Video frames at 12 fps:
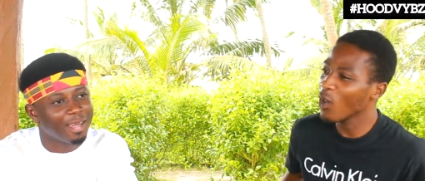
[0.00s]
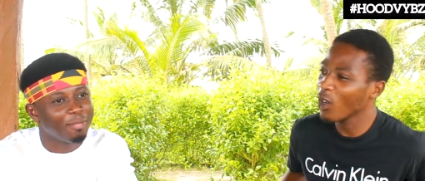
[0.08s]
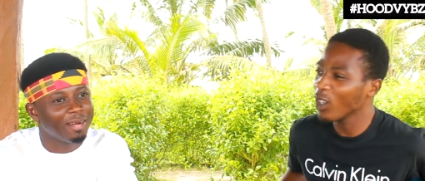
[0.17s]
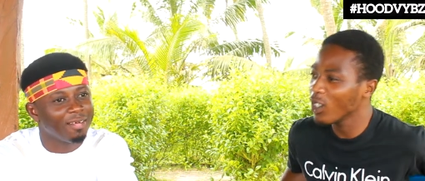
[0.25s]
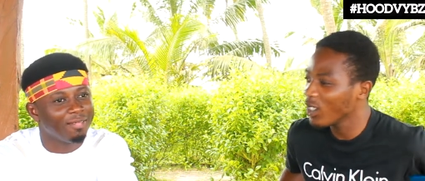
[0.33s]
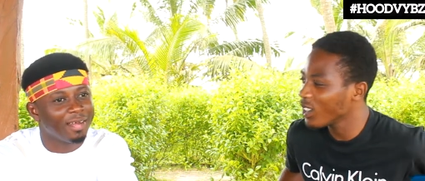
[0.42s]

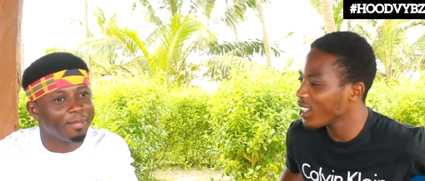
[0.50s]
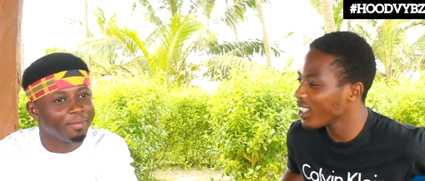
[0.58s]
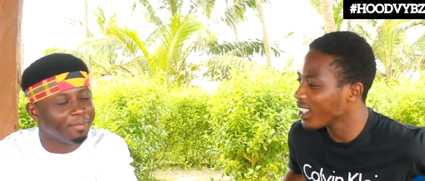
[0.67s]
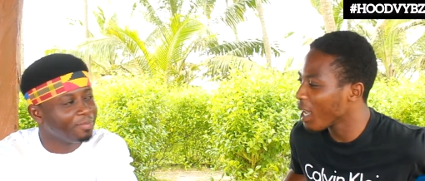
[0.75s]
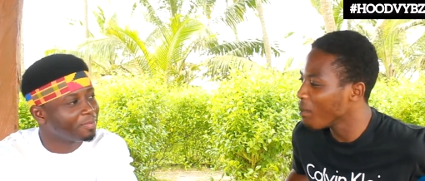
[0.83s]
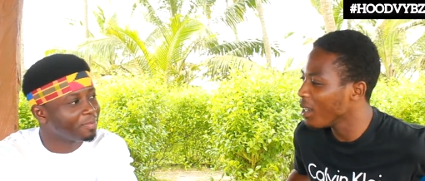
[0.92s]
Speaker 1: know that be the
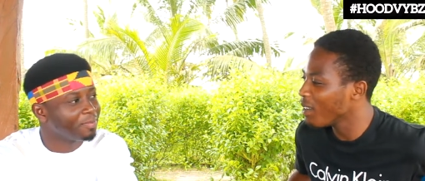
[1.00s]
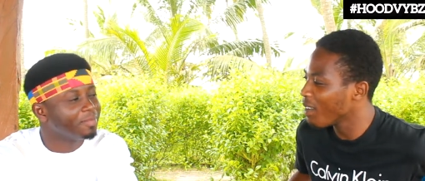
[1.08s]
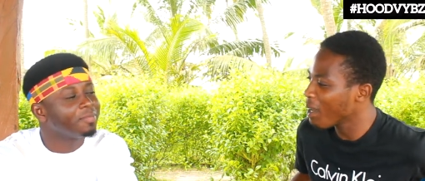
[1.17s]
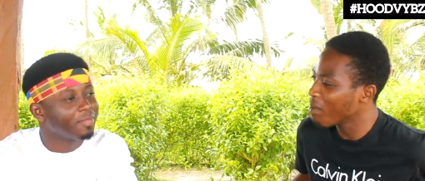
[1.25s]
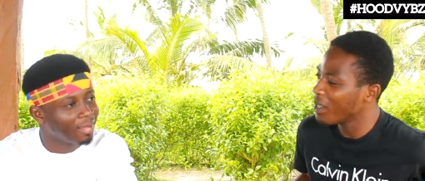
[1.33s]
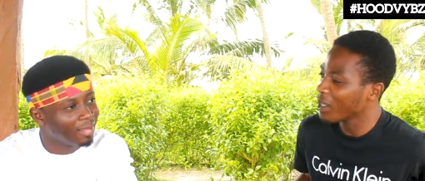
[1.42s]
vibe that be
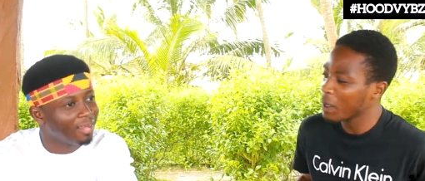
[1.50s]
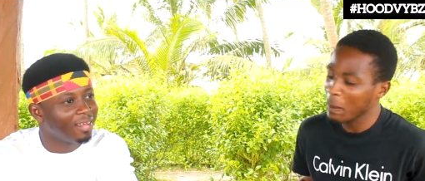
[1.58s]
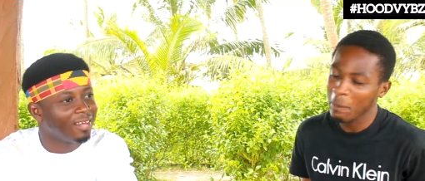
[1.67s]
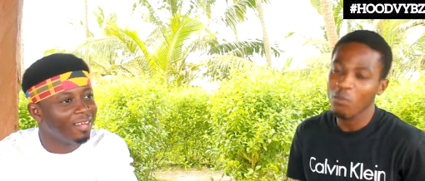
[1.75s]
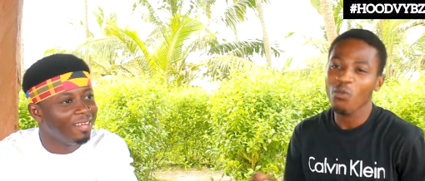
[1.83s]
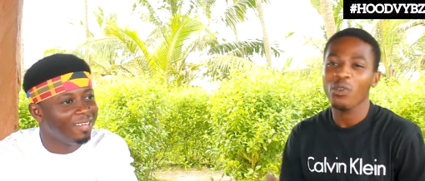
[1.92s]
the vibe eh.
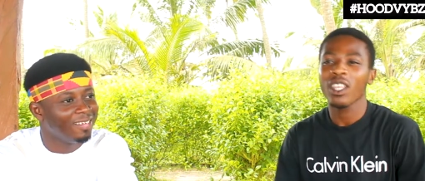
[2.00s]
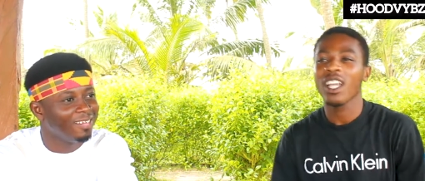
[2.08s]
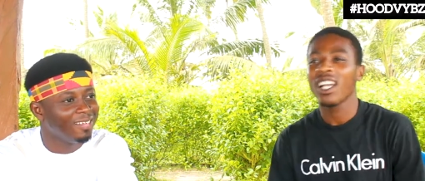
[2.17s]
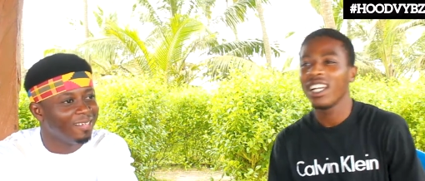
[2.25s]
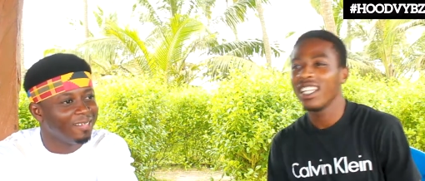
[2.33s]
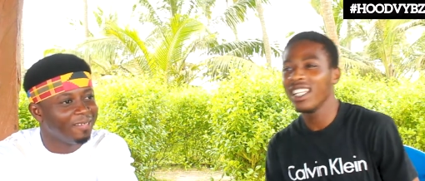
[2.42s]
yeah. eh?
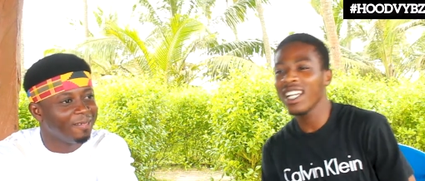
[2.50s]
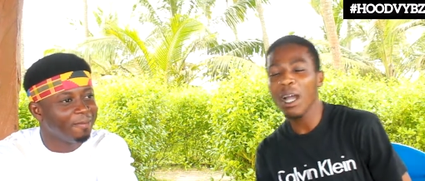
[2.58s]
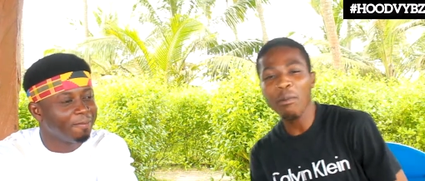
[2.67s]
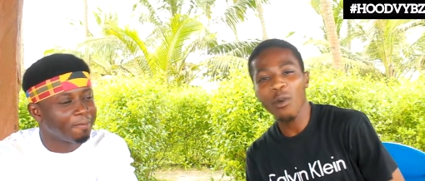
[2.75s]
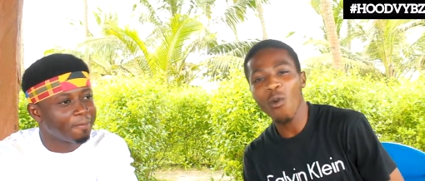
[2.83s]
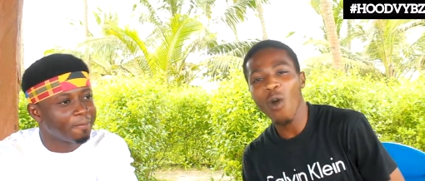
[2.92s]

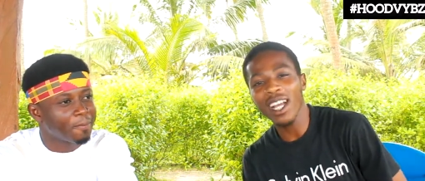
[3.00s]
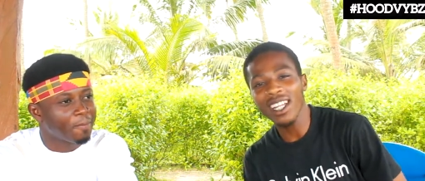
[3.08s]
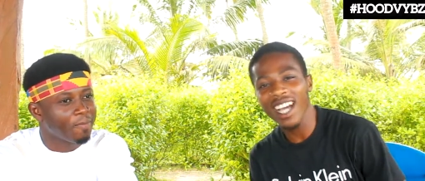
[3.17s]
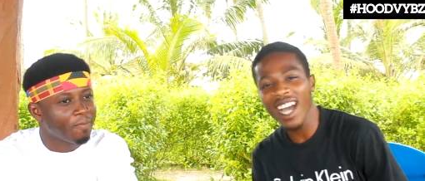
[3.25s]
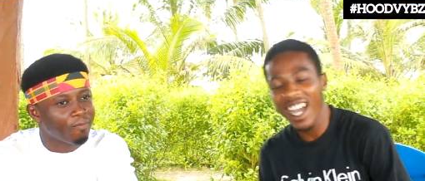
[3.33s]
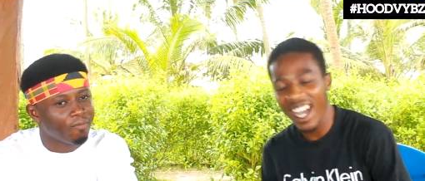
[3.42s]
nigga be
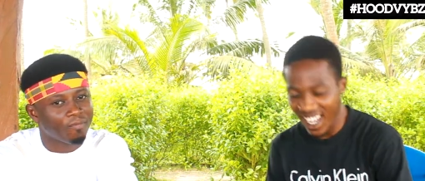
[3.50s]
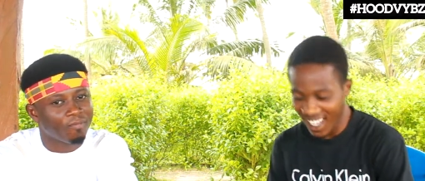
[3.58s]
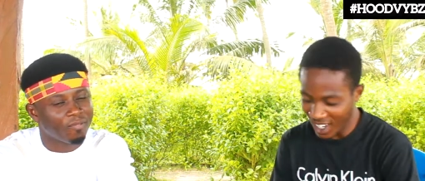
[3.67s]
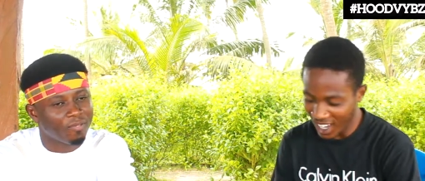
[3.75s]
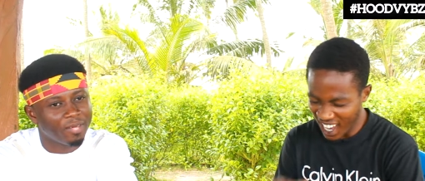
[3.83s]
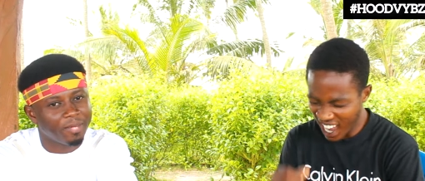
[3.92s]
one
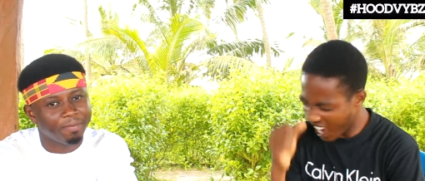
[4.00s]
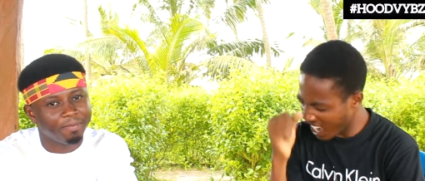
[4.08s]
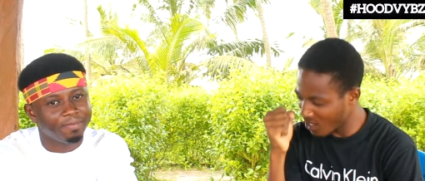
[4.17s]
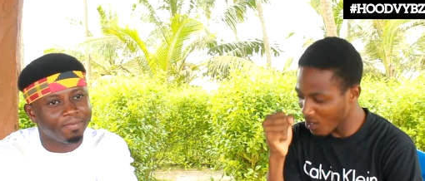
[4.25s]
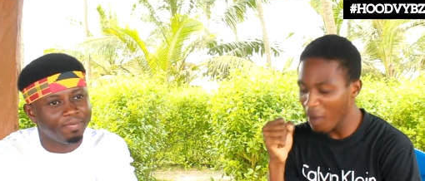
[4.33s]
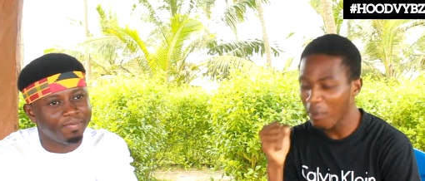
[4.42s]

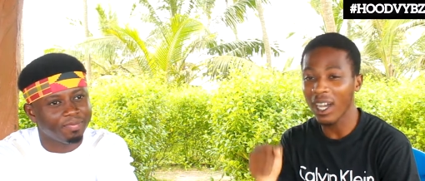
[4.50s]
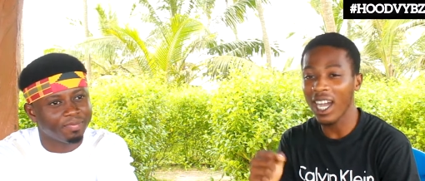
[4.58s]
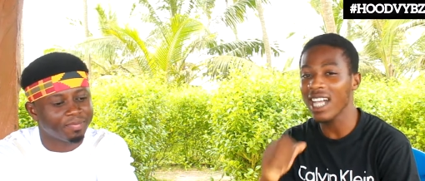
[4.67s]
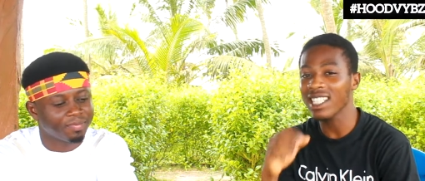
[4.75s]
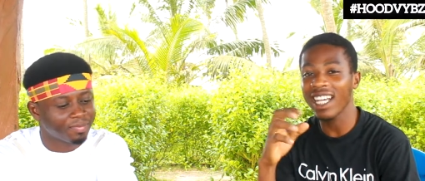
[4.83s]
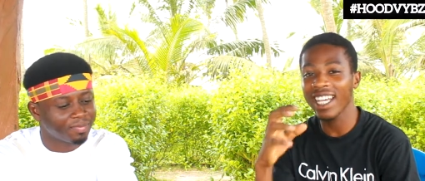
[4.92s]
hard
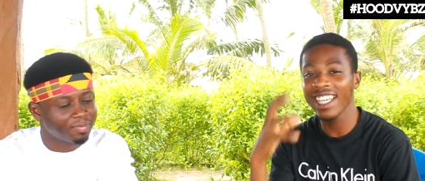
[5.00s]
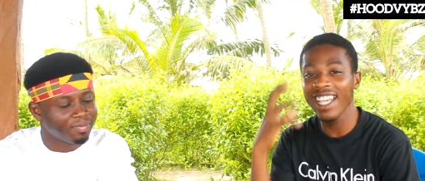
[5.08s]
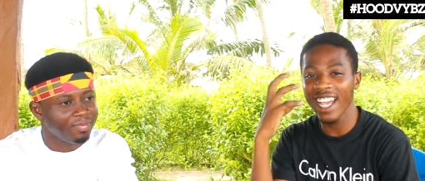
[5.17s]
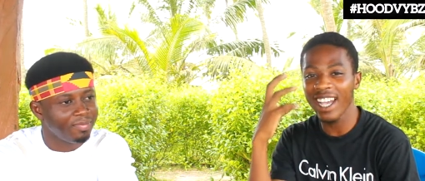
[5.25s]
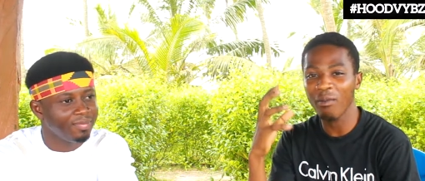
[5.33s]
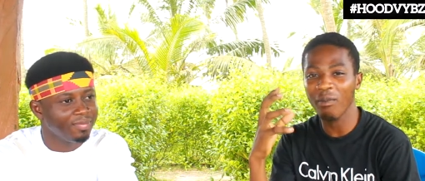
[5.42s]
rapper as i
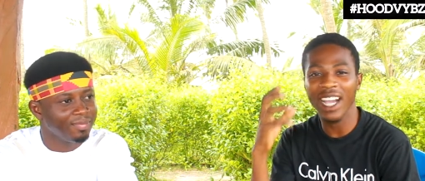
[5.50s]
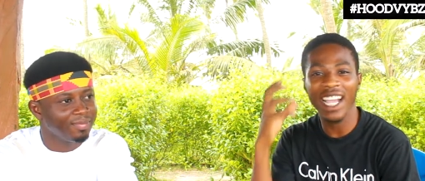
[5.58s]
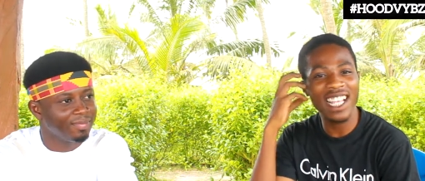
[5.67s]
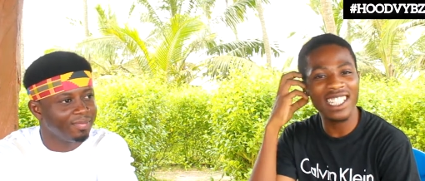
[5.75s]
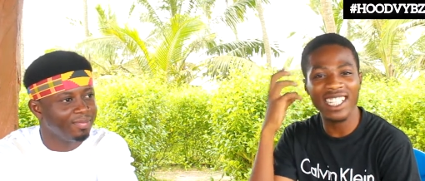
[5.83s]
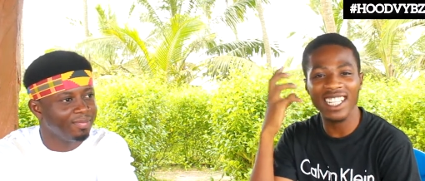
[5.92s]
hear
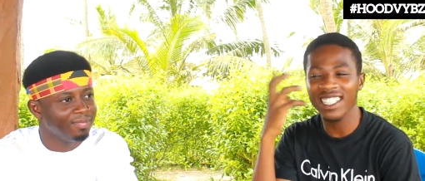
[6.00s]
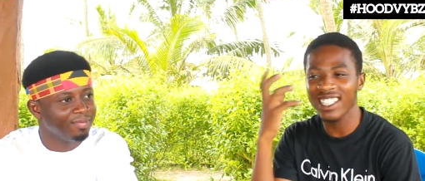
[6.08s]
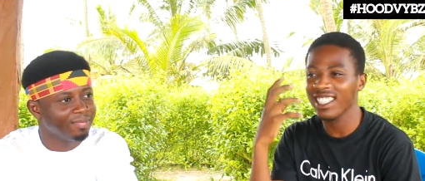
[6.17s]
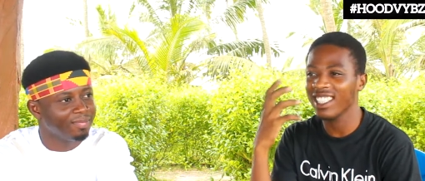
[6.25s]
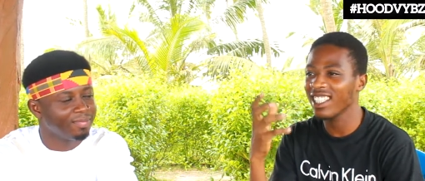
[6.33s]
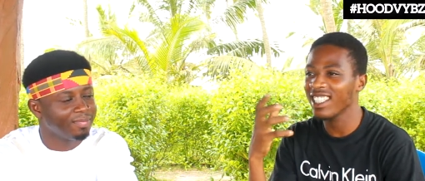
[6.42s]
my headset
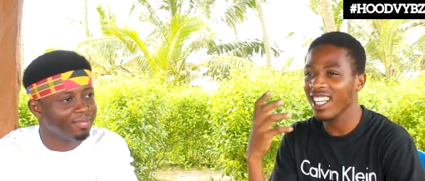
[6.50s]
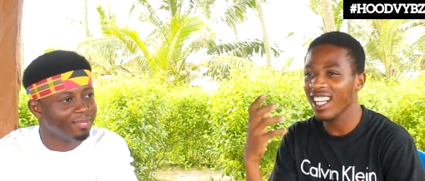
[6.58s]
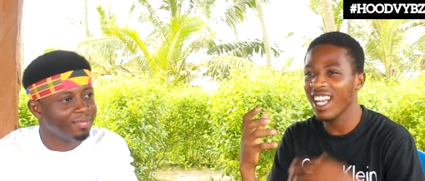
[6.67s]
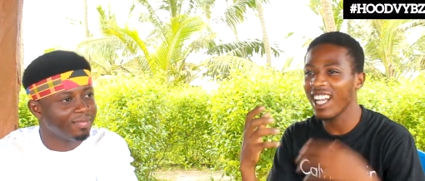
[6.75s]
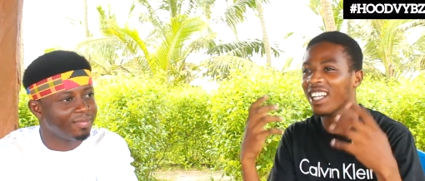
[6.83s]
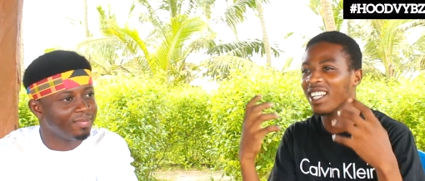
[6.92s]
it's
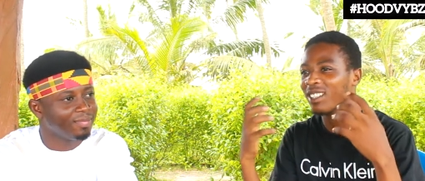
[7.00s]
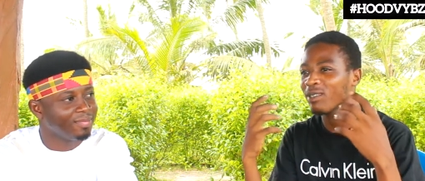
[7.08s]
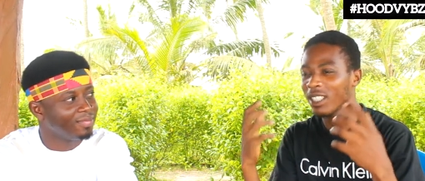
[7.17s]
just like